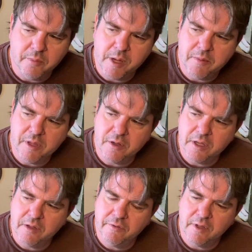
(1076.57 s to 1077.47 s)
maybe they'll
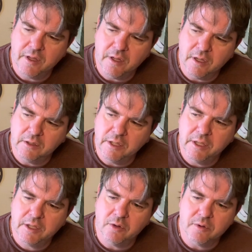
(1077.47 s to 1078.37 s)
give a
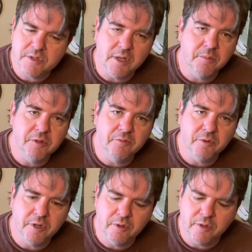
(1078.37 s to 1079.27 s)
link or something
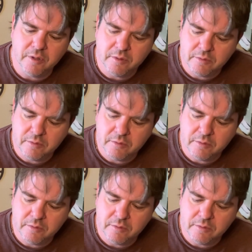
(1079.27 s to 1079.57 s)
for you to